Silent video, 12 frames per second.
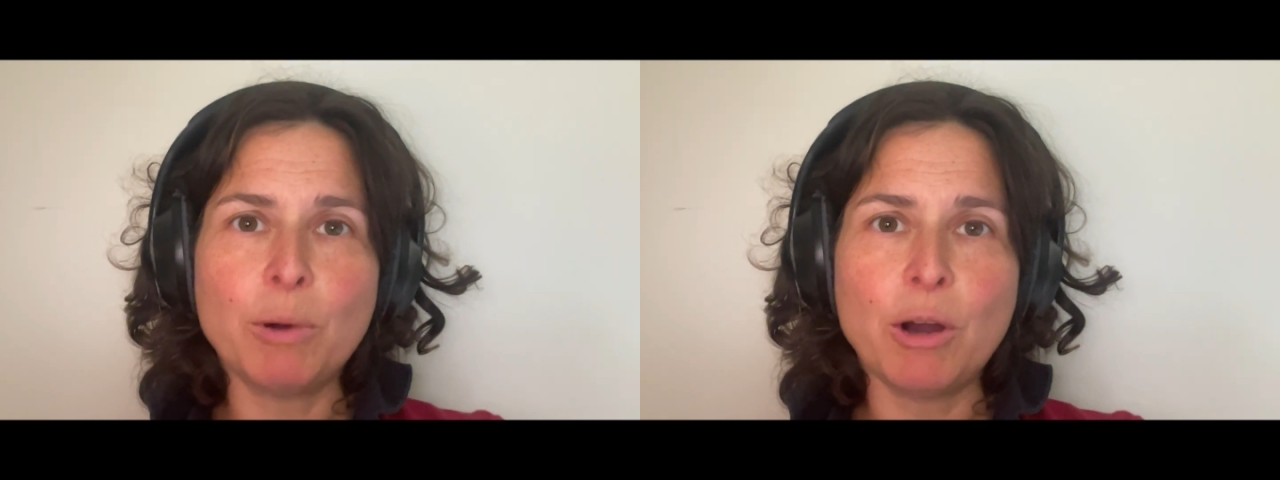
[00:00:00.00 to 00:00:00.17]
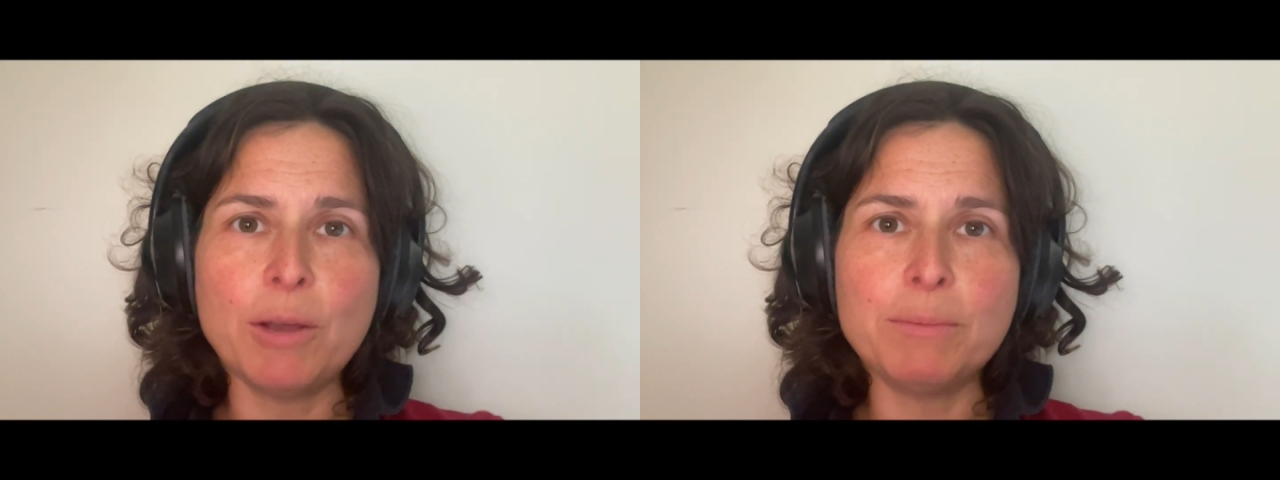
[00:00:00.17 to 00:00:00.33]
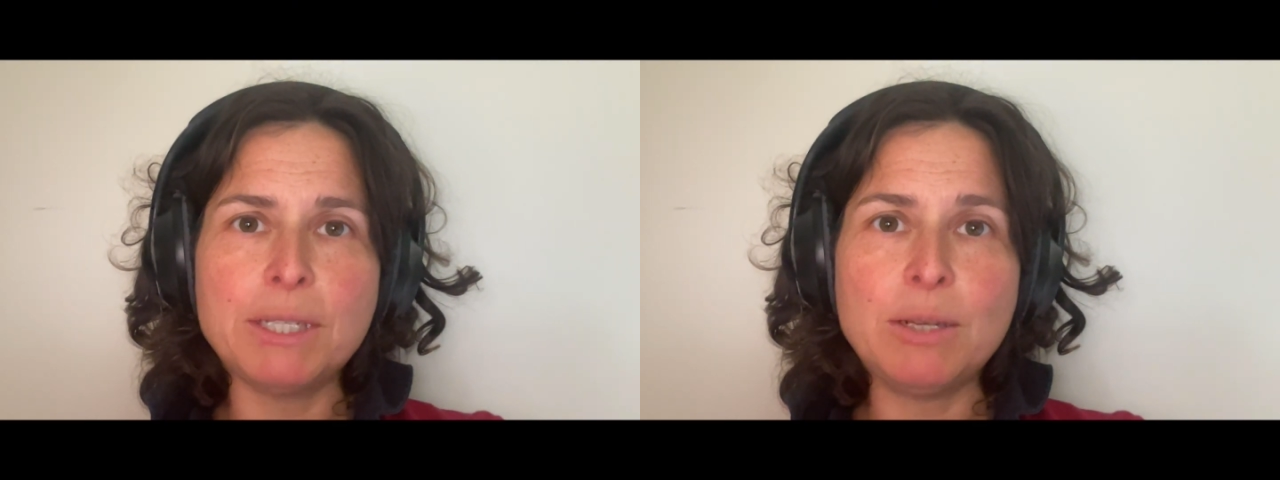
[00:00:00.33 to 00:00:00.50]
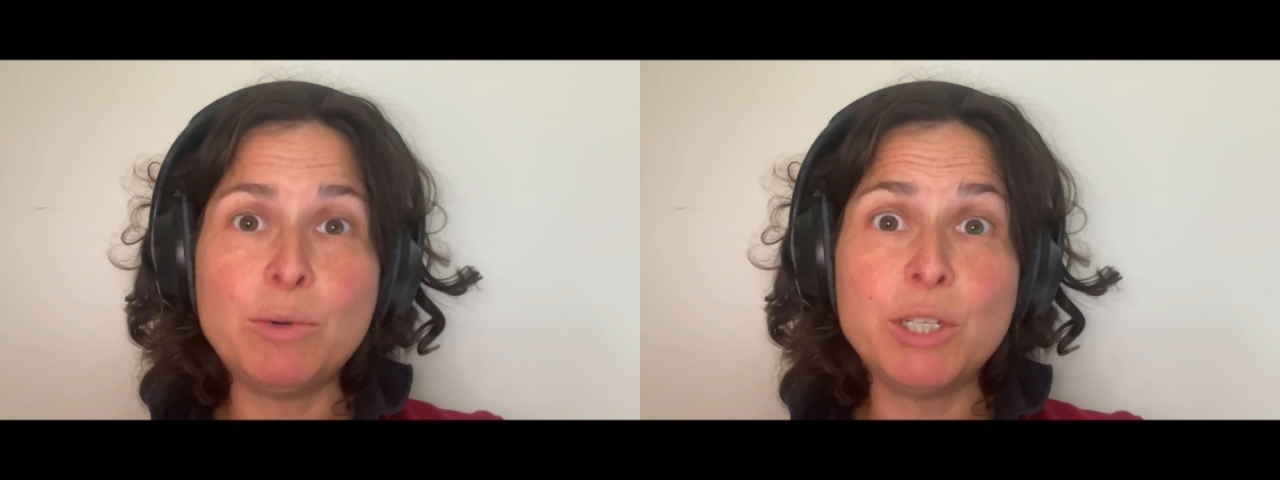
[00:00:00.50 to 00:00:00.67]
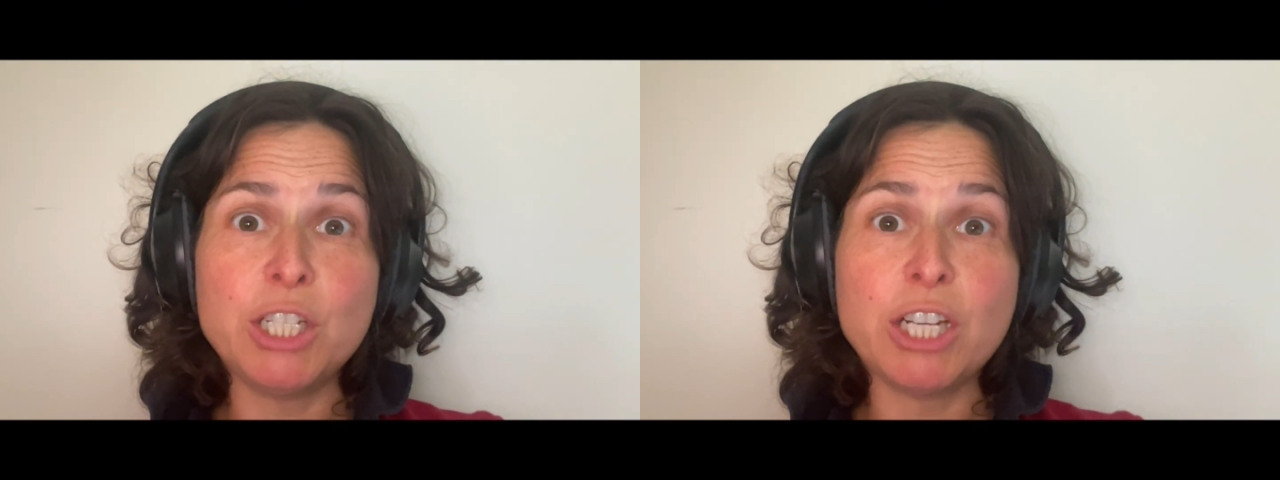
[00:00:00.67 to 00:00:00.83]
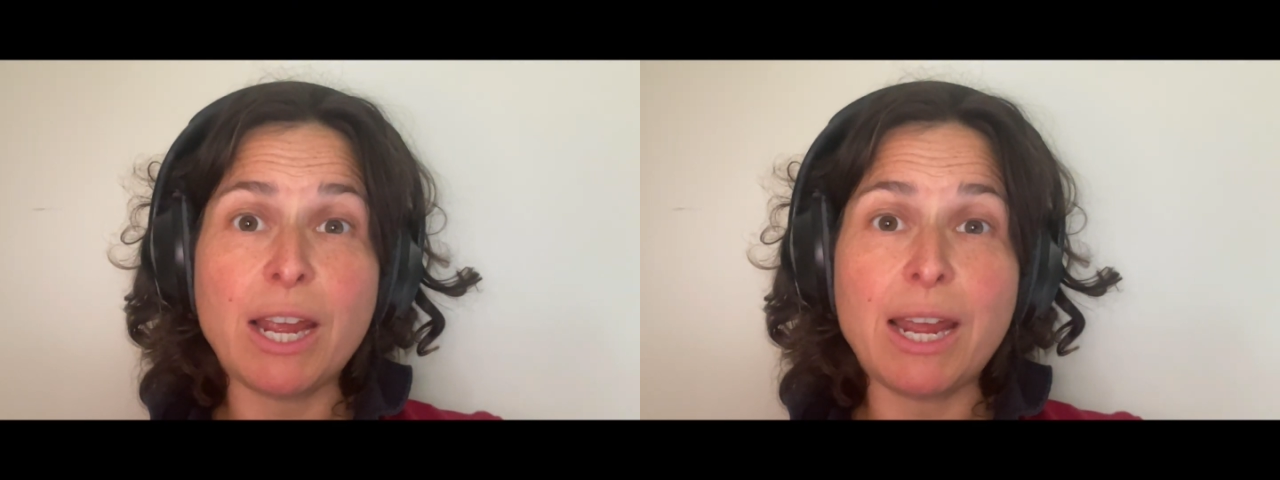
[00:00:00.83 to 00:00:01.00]
biopsy
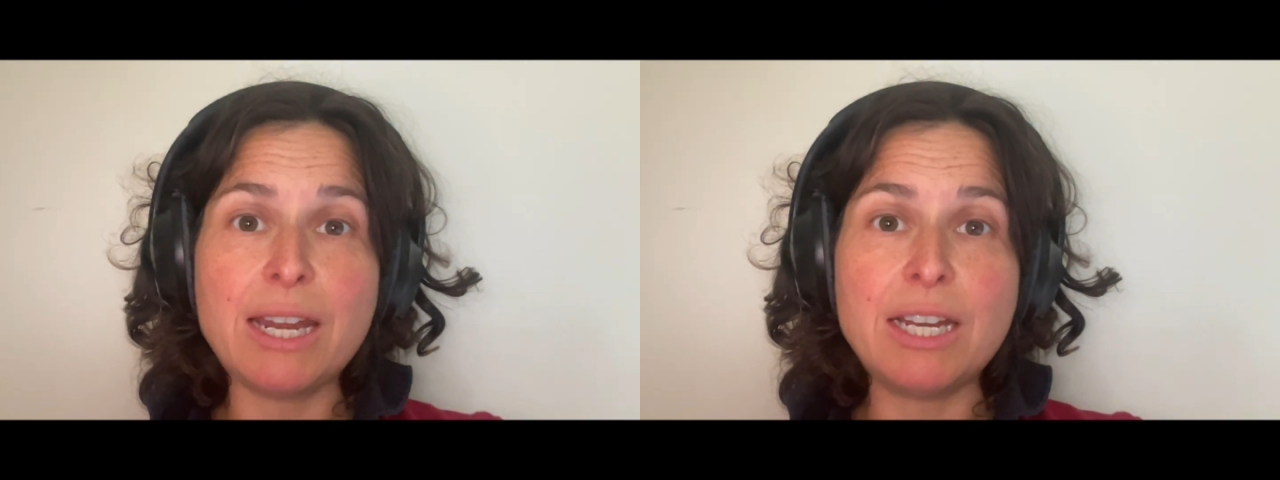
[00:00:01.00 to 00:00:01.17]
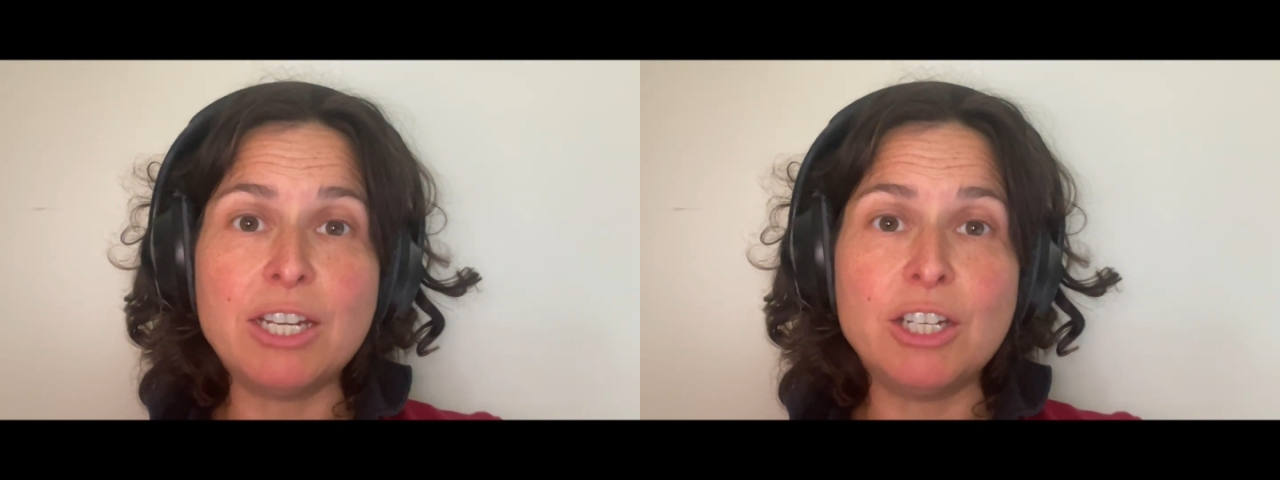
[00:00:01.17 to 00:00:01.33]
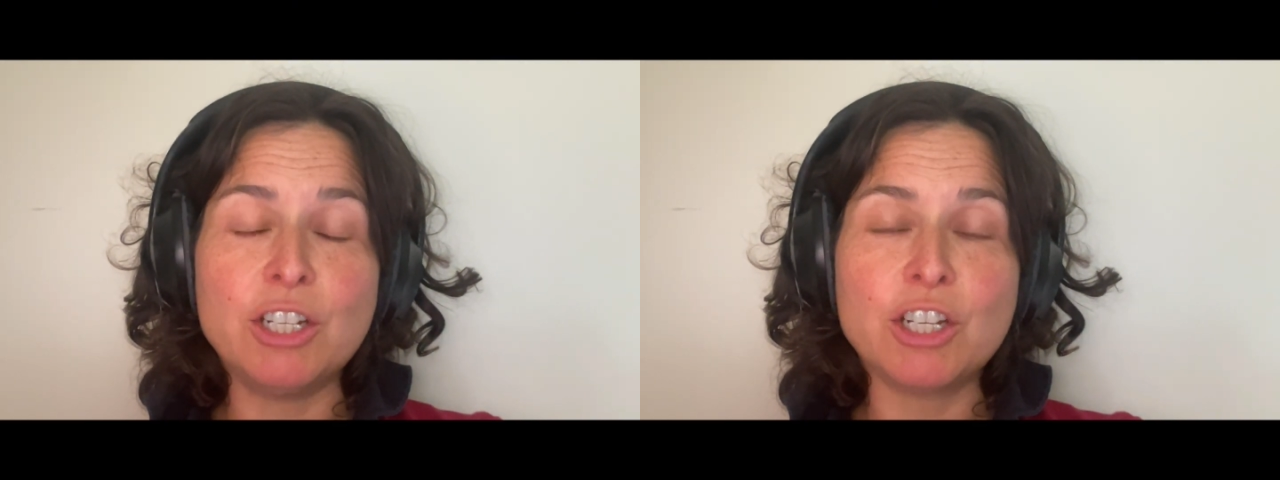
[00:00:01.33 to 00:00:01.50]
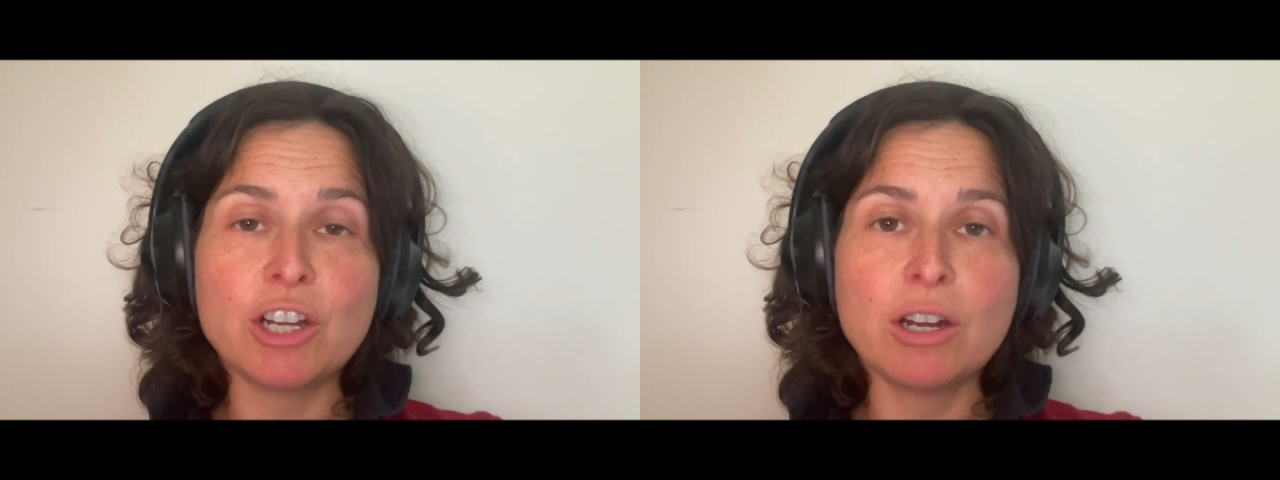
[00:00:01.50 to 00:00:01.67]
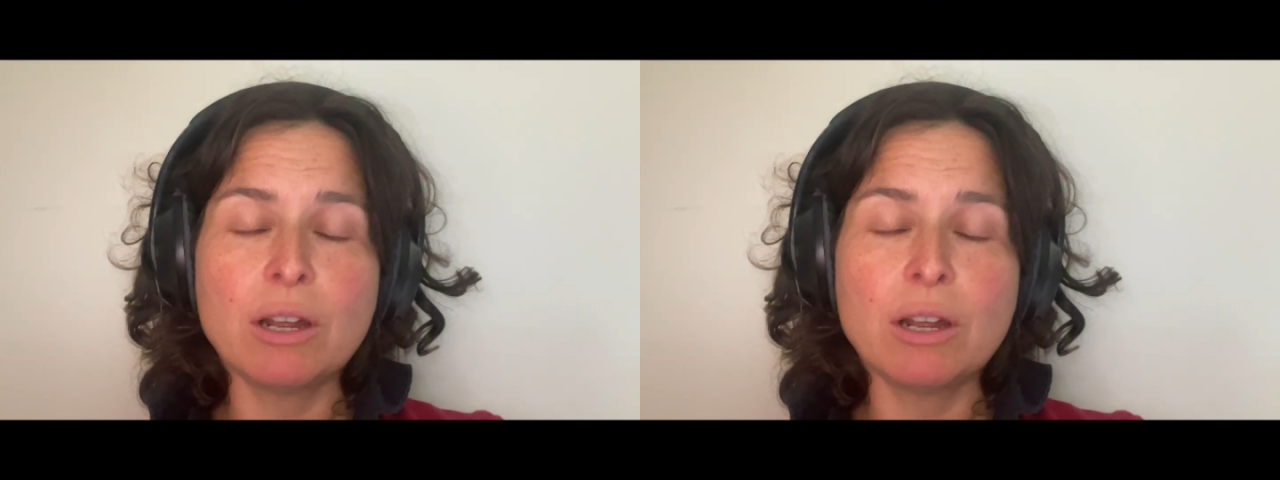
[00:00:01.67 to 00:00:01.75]
would change